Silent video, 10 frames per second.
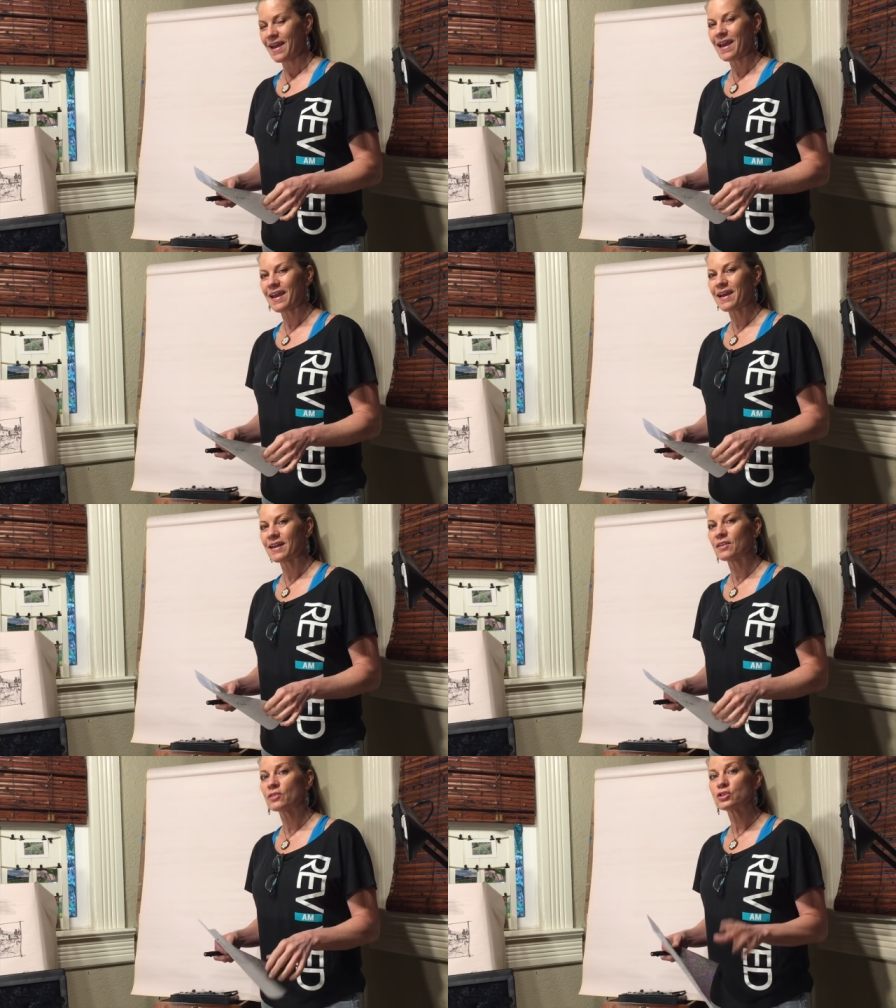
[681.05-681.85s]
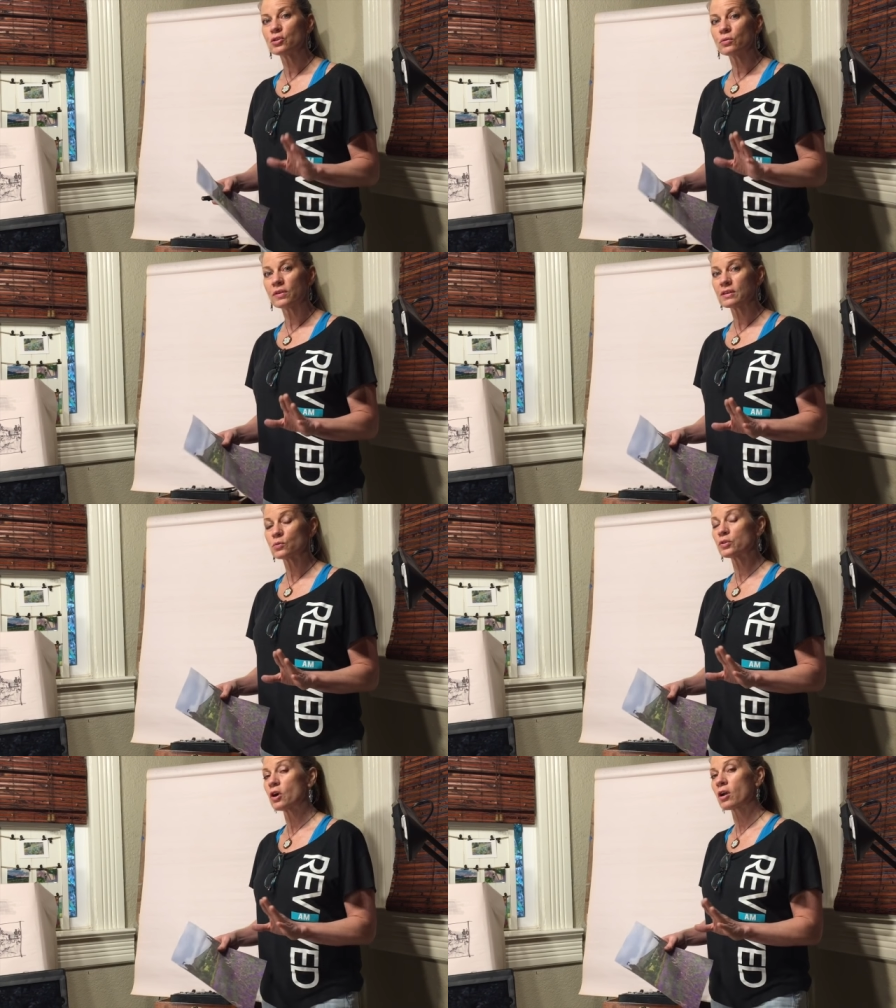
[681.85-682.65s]
And the two
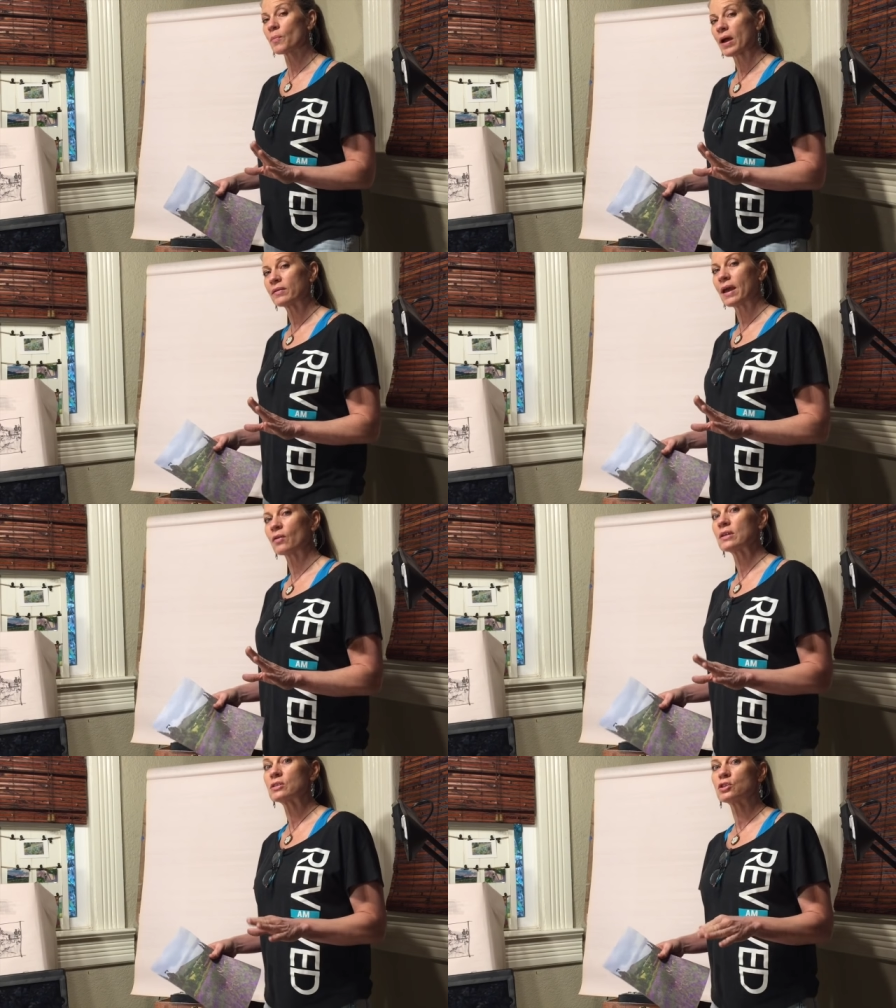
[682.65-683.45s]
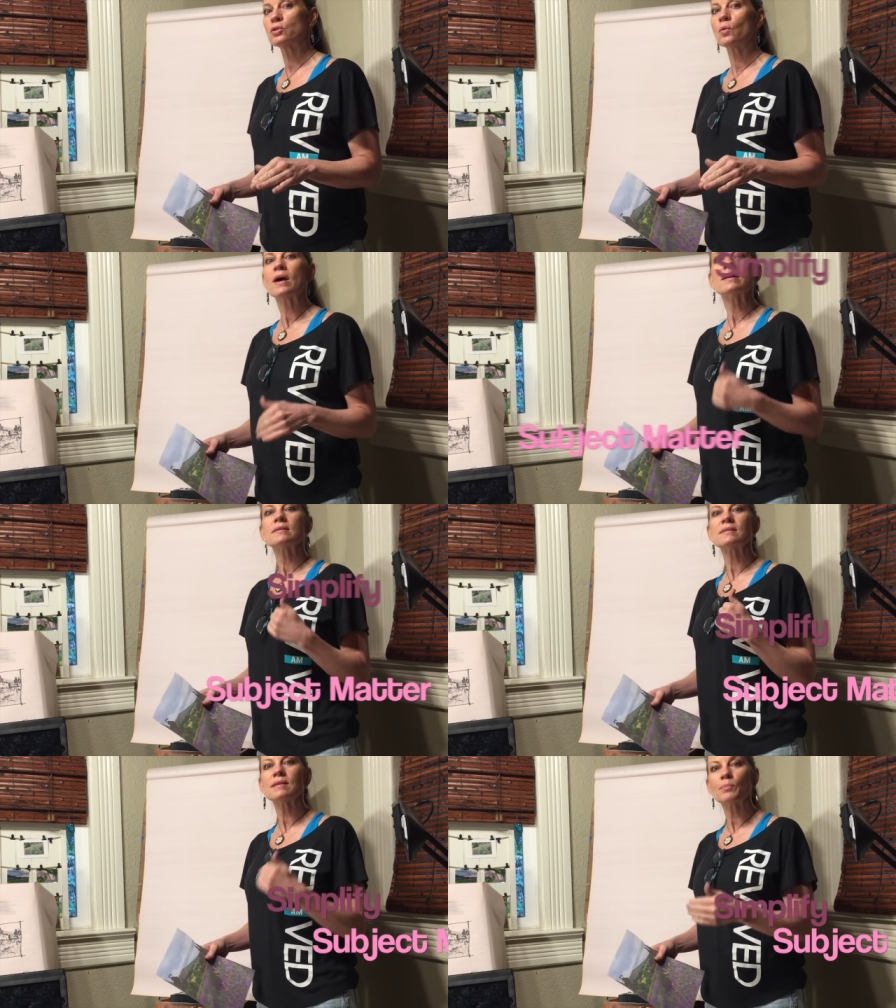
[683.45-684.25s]
things we'll talk about now is to
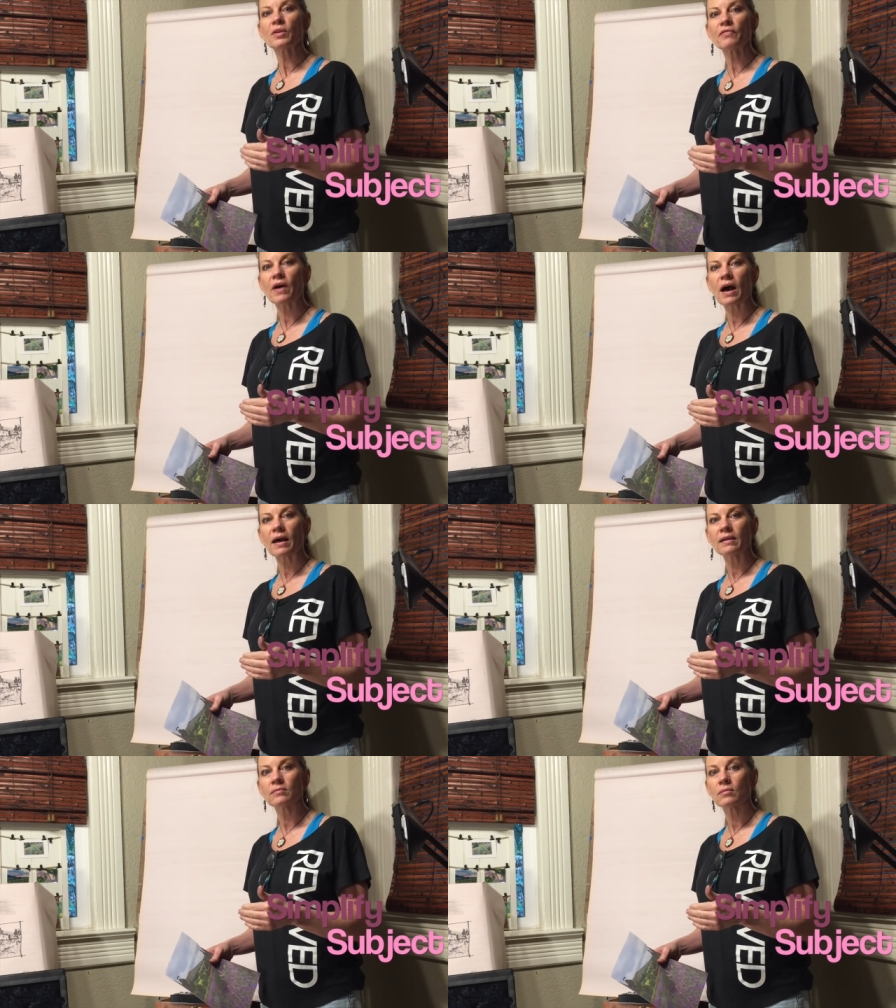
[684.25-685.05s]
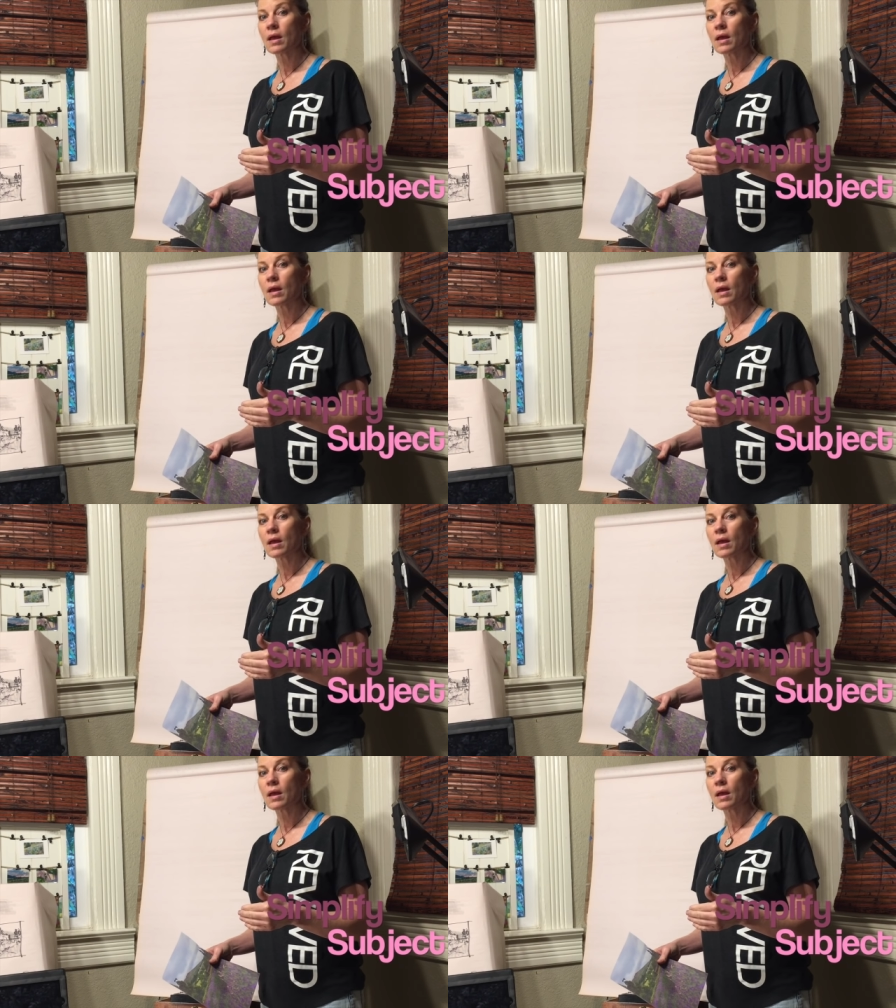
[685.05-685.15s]
simplify